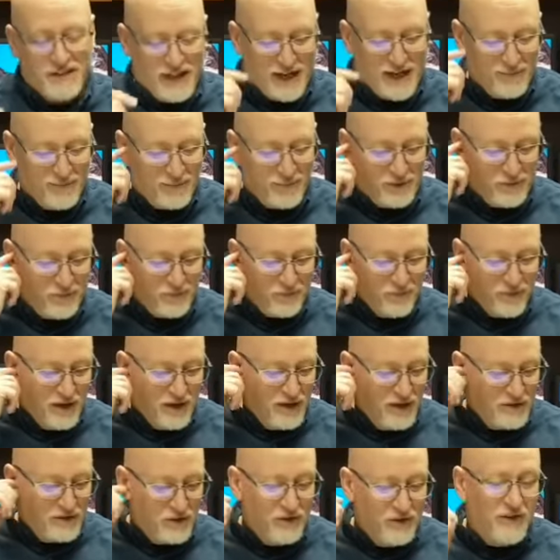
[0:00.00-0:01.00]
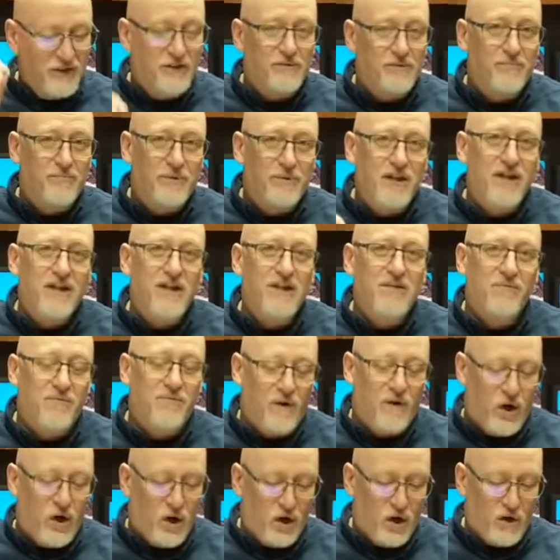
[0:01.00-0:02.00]
being involved
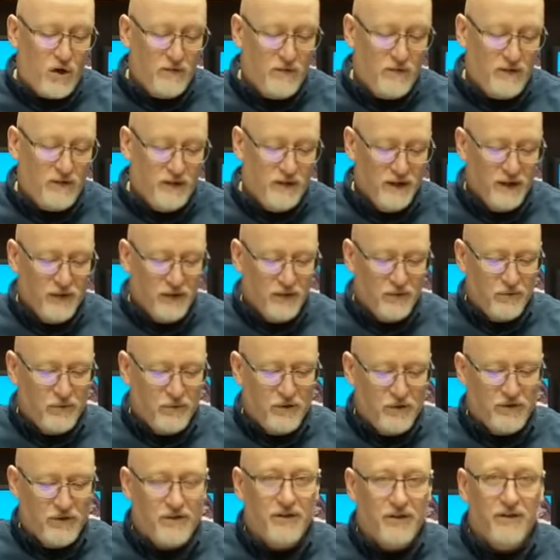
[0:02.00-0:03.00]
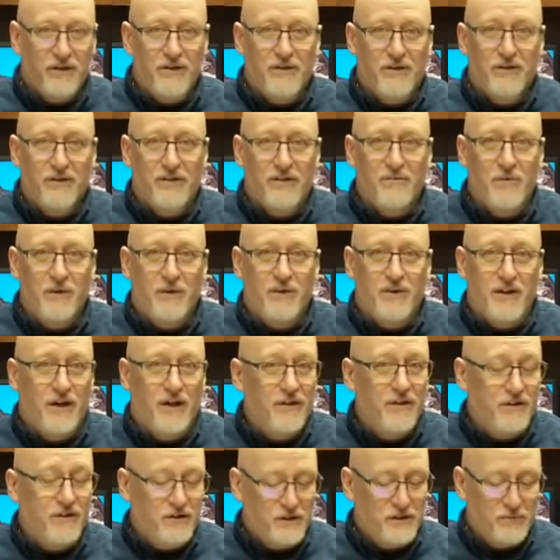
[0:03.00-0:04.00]
with with others, being involved.
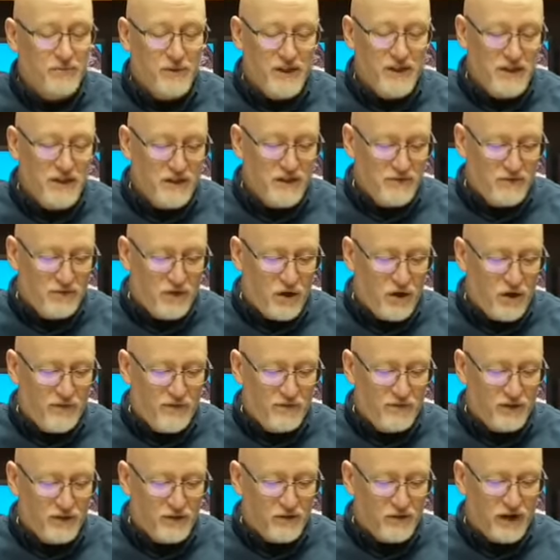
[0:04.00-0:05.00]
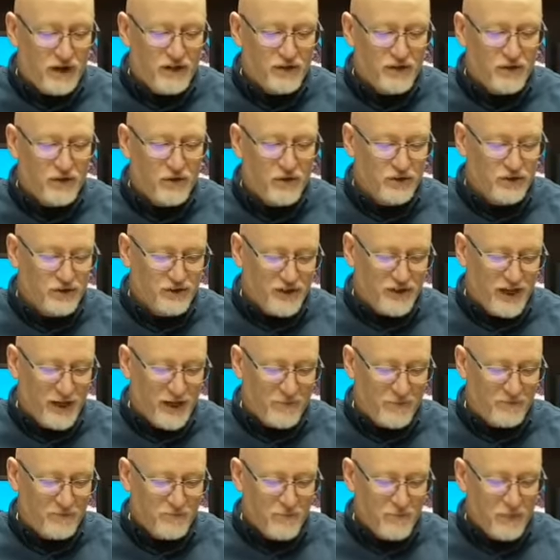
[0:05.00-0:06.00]
Christ showed us that. And then not
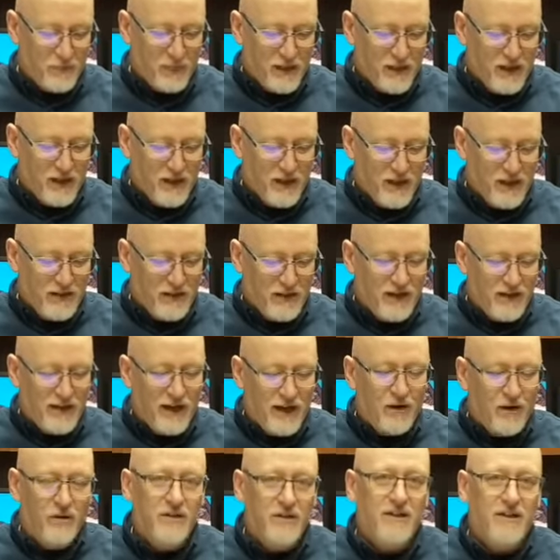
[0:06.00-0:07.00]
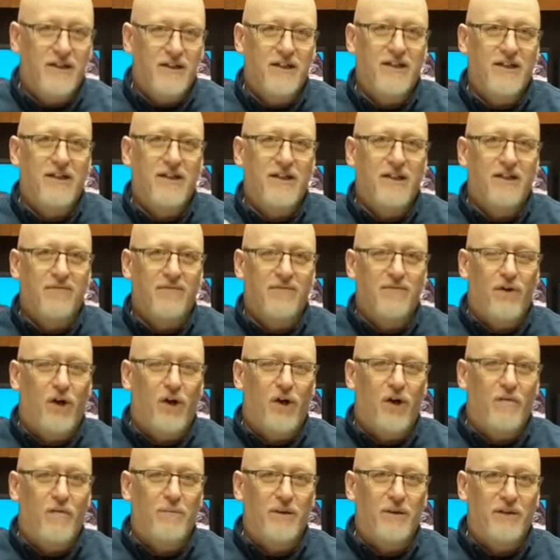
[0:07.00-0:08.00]
only did he get involved, but there's
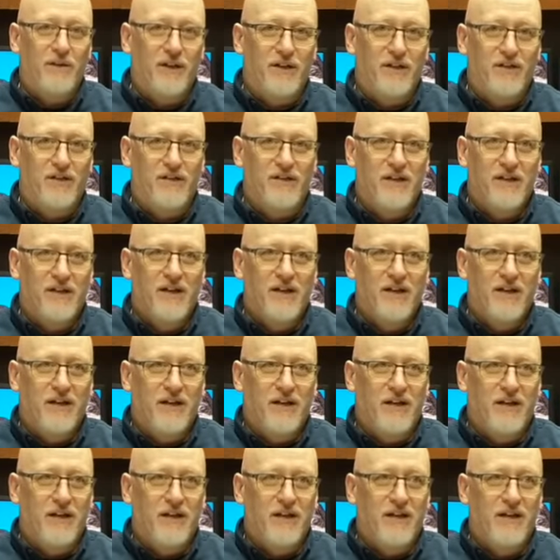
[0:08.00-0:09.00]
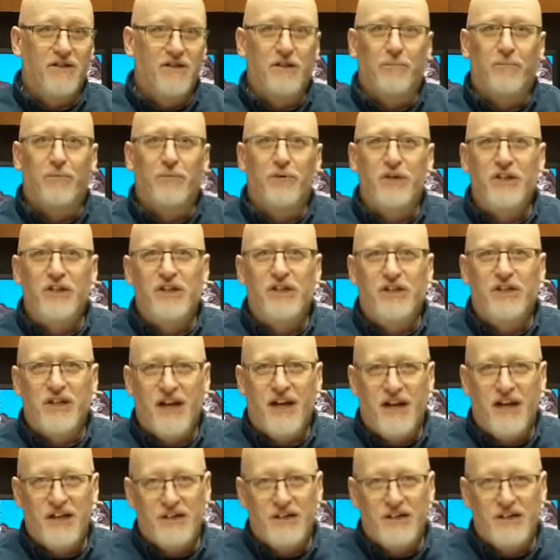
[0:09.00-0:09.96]
uh, his appreciation for man.